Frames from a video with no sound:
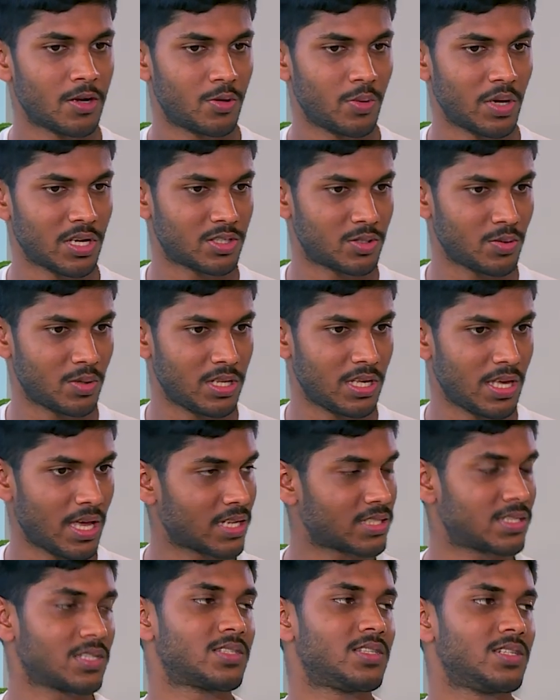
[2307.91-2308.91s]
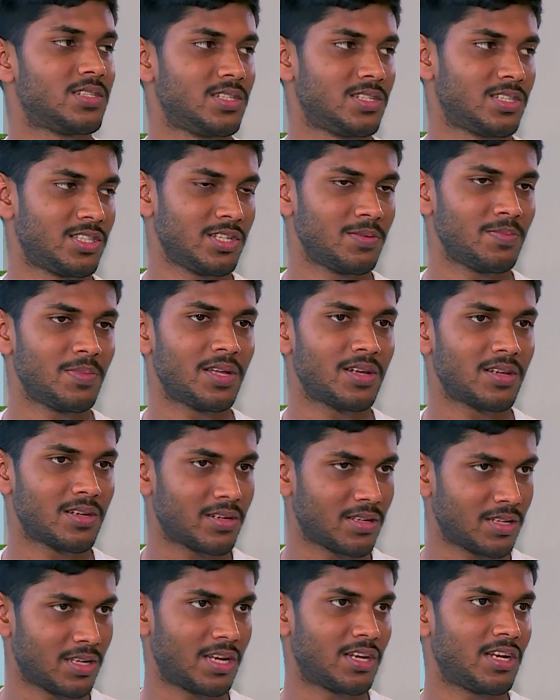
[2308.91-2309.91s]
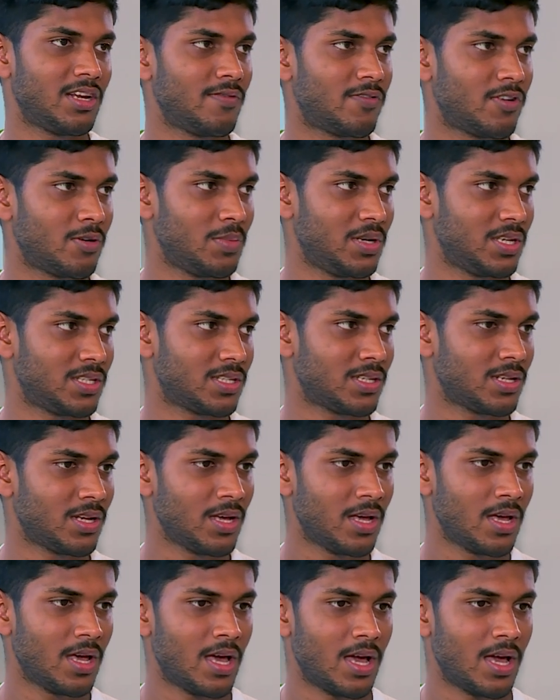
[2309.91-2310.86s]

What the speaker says: to actually access the system and get information.